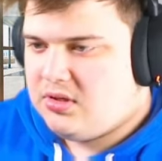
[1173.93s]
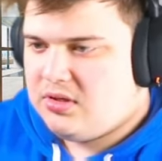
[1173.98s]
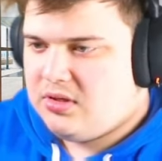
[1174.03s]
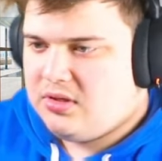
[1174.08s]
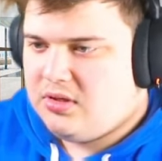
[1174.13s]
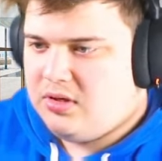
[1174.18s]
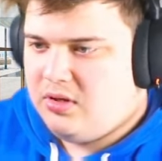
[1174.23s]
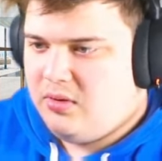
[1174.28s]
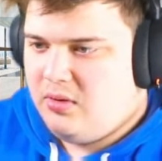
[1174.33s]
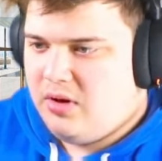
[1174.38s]

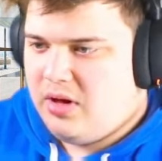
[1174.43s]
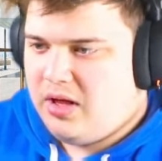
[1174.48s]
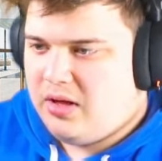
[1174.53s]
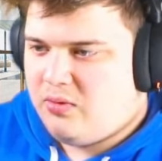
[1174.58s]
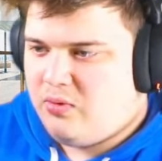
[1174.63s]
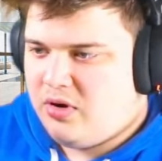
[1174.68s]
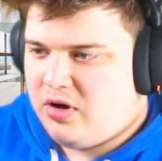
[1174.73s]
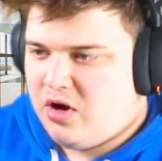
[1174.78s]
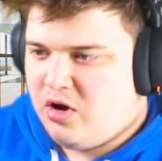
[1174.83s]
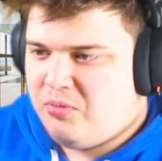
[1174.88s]
You know what? I'll
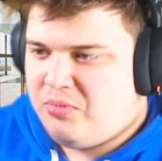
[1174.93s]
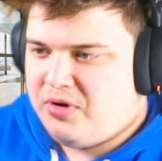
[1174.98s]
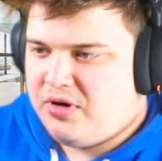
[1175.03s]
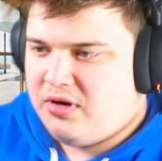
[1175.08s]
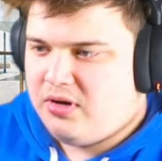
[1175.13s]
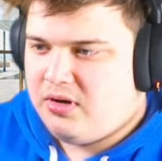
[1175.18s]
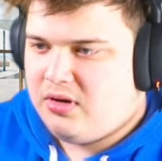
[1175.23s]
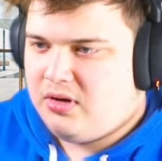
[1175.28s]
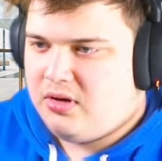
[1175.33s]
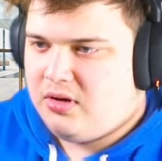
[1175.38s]
quick open
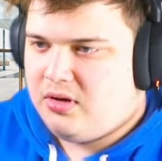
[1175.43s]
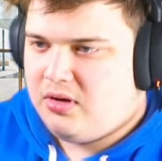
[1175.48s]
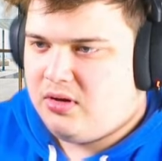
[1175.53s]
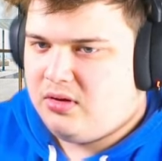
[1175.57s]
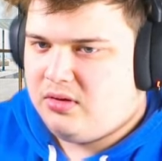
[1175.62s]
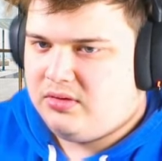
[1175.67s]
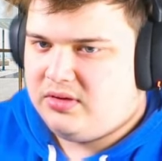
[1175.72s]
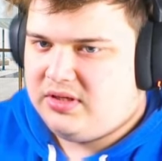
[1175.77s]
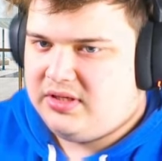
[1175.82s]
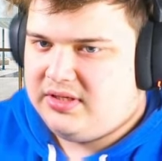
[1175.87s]

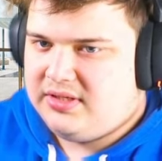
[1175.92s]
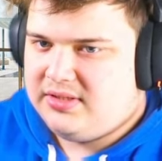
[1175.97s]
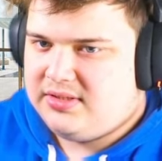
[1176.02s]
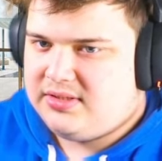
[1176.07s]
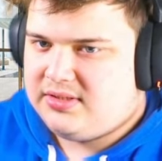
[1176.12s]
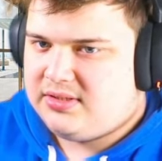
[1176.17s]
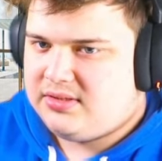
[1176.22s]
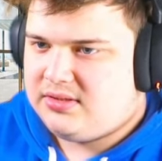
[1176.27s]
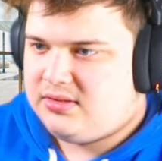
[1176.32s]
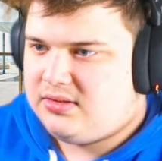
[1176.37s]
all these
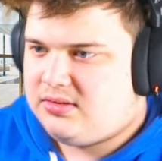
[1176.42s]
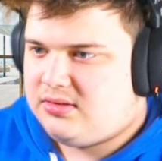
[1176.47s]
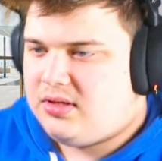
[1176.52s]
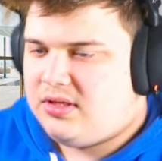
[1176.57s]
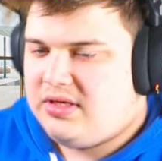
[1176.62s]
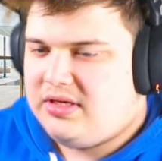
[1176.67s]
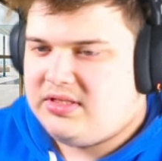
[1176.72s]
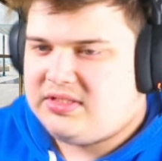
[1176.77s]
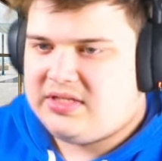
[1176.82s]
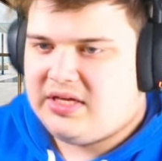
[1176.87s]

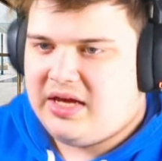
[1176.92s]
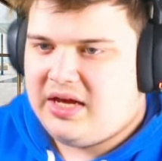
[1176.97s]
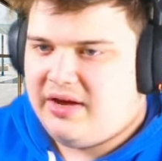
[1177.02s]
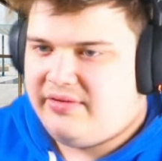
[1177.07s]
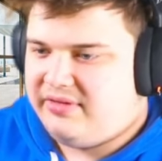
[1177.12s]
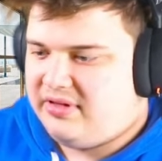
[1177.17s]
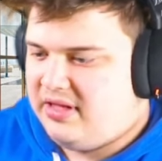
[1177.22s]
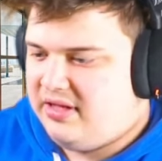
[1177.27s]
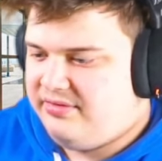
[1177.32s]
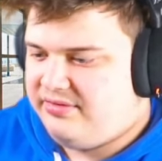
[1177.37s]
keys that I have
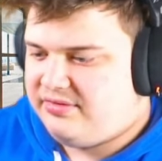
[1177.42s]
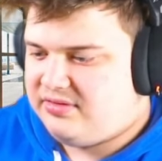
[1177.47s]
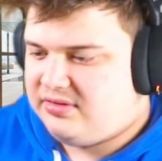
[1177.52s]
left.